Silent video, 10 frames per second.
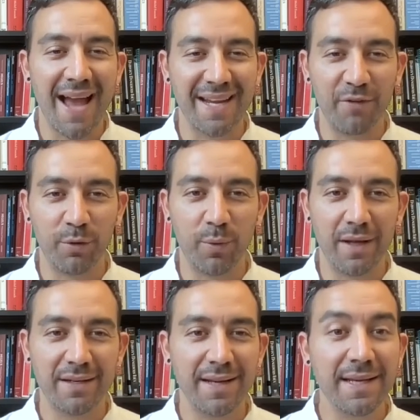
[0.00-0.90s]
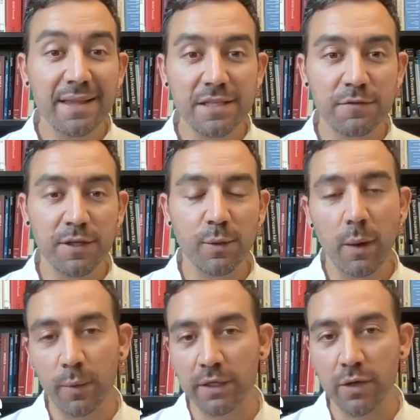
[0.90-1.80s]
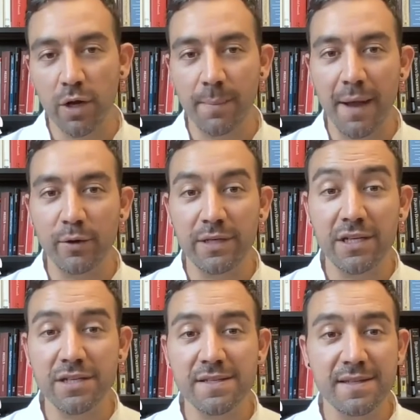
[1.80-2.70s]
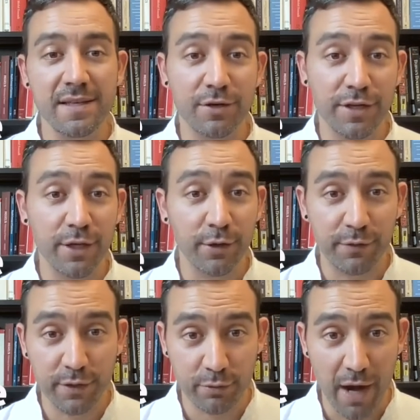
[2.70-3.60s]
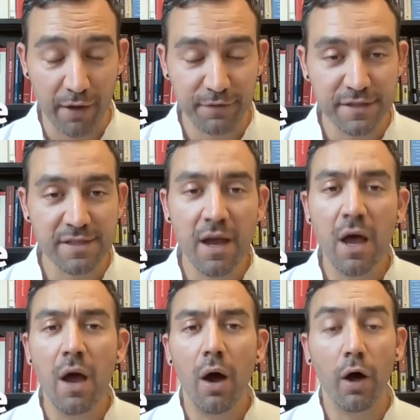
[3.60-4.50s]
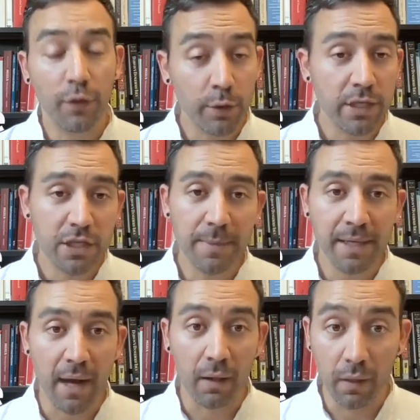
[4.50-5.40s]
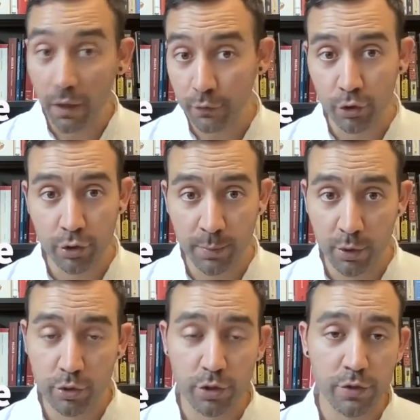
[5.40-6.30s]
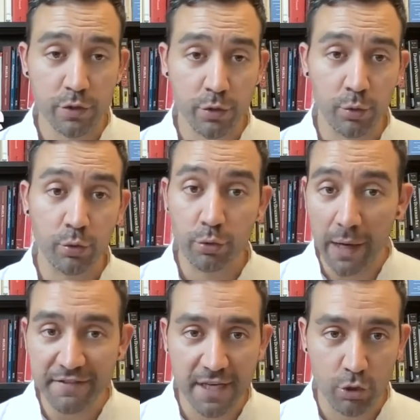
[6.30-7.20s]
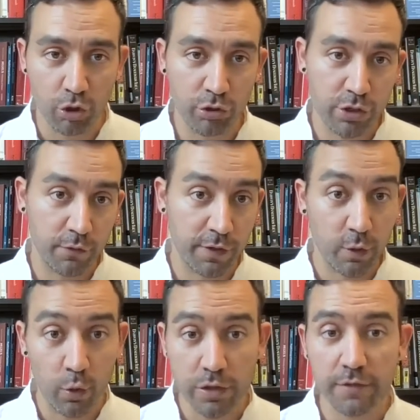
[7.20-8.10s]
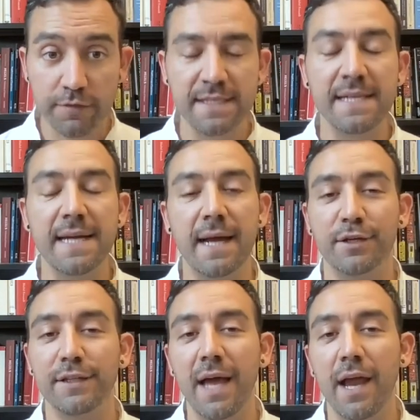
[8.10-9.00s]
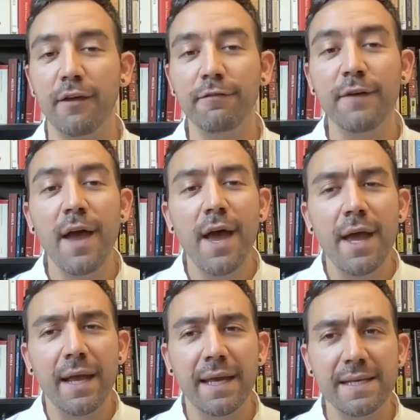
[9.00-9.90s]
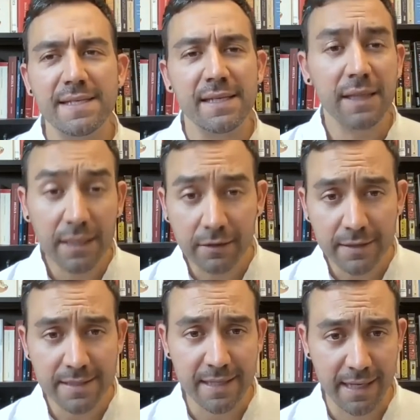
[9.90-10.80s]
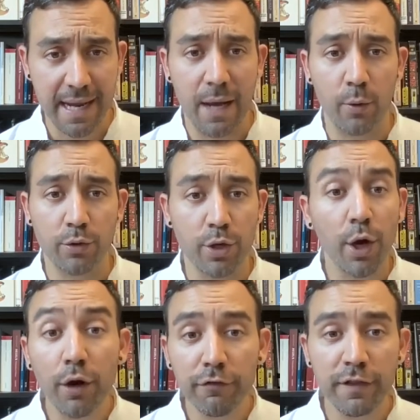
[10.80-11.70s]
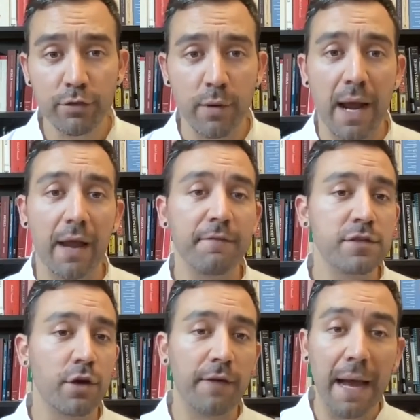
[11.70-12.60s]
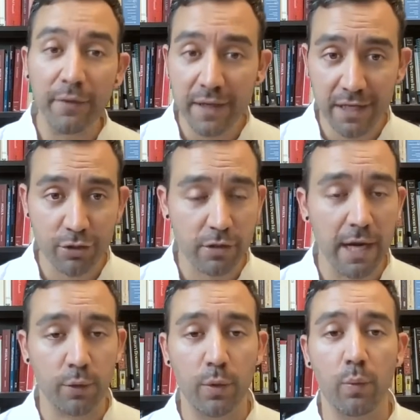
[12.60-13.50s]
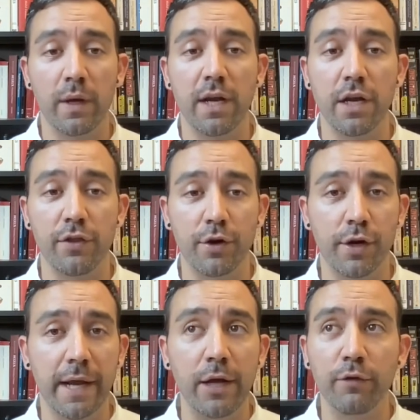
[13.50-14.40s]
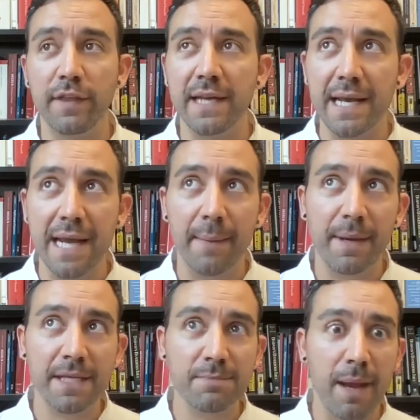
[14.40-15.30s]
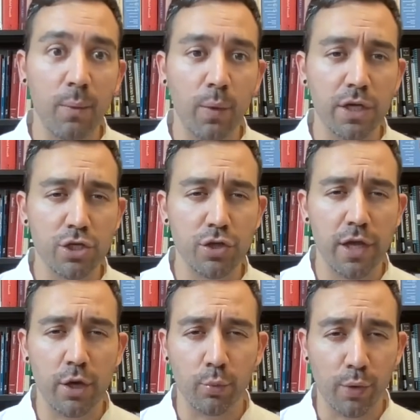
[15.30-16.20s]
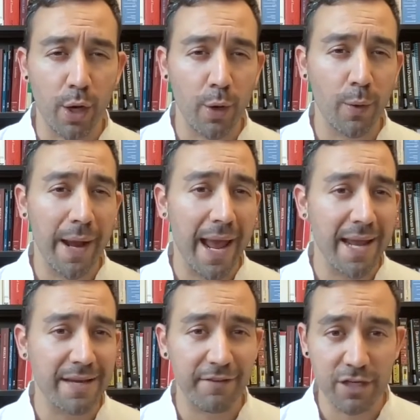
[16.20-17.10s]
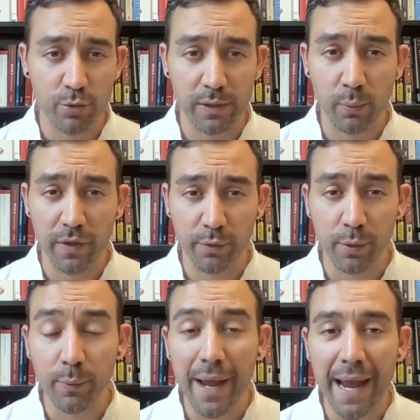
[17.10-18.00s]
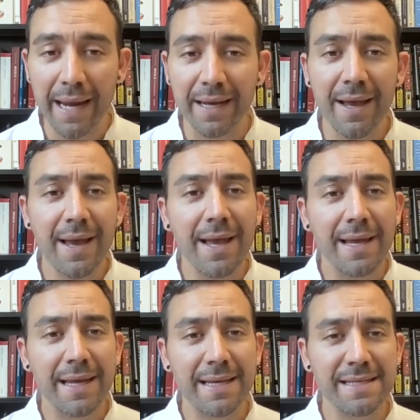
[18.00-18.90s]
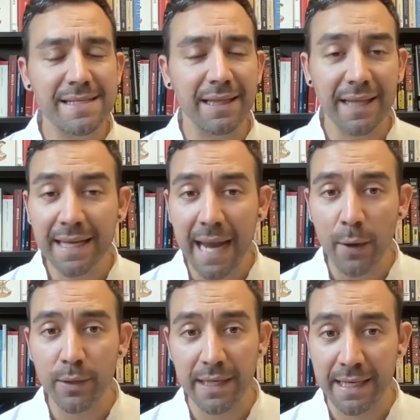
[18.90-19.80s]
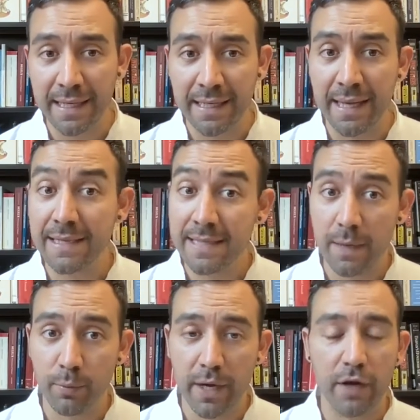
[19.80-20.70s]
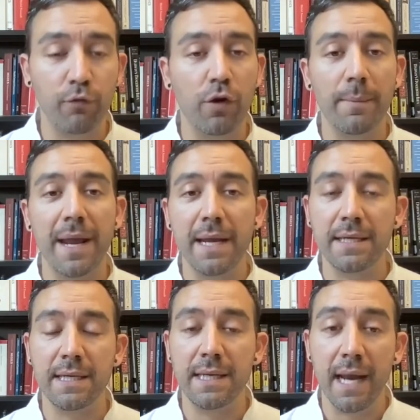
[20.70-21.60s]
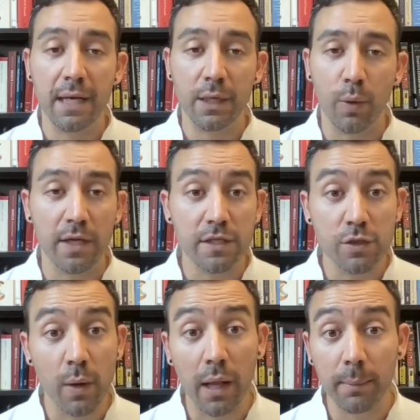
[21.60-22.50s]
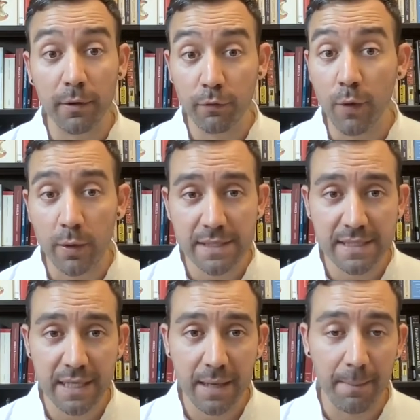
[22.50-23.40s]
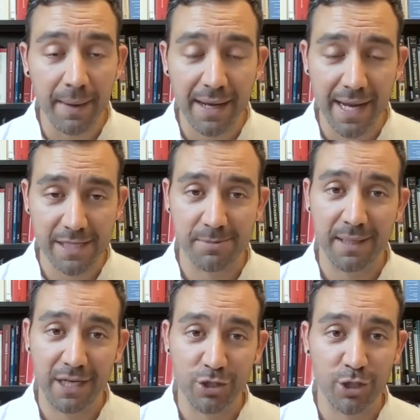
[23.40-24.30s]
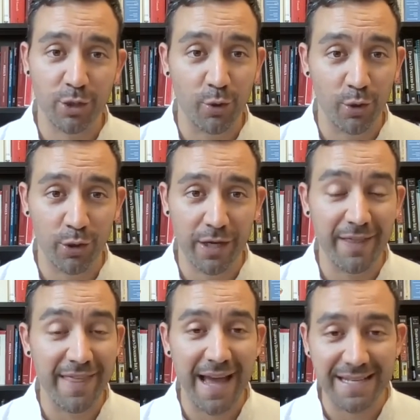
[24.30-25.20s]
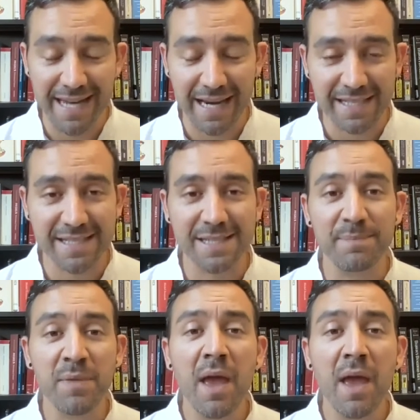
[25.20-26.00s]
Hi, everyone. In this video, I want to talk about Nietzsche's theory of the drives. Although Nietzsche made a lot of contributions to drive psychology over the course of his entire life, his clearest account of the drives, of how they interact with one another, and of the dynamics by which they grow and eventually wither away is laid out in Daybreak from 1881. So I'll be focusing my explanation on that text.